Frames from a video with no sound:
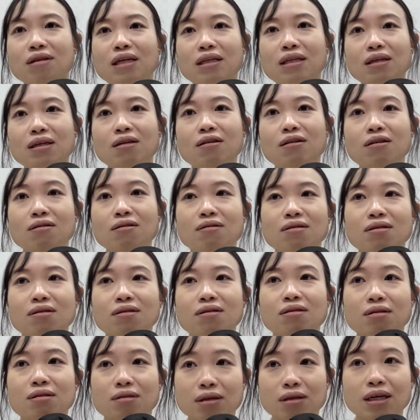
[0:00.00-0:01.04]
Like that, no?
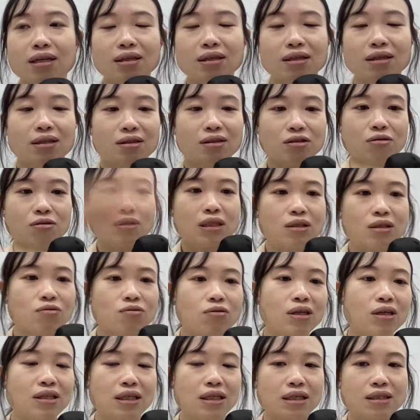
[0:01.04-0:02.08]
Okay, so this
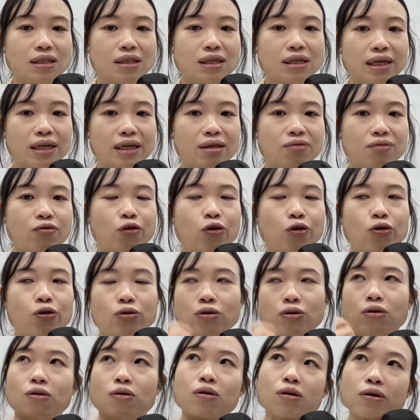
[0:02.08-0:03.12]
one is like for
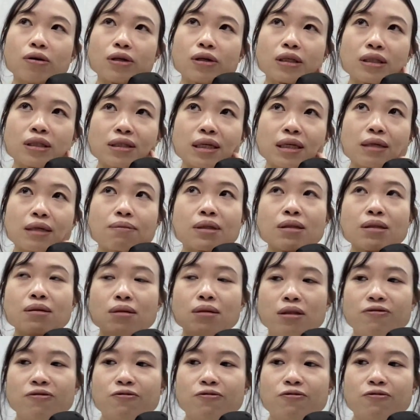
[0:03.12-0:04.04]
your assignment,